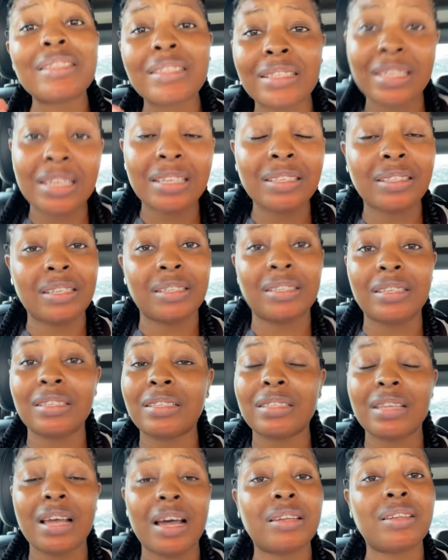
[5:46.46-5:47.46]
things in
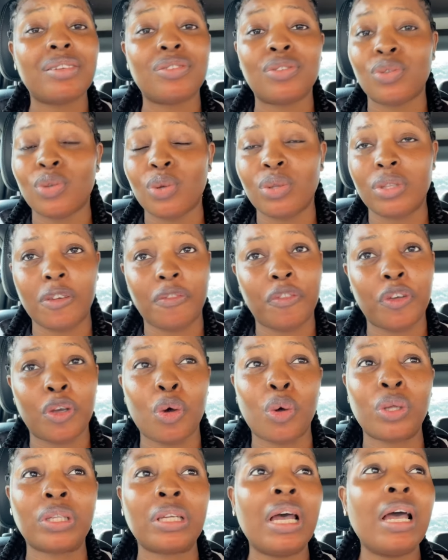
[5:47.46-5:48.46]
this town is so
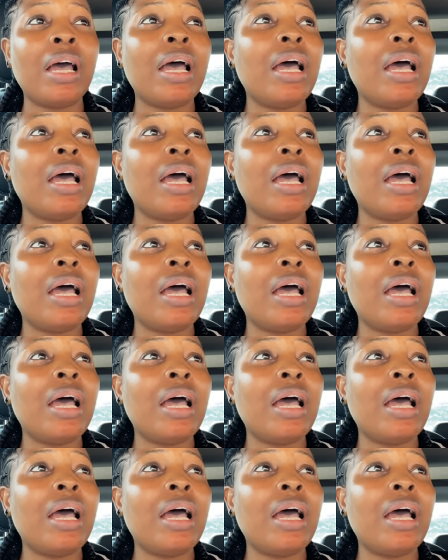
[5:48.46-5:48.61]
difficult.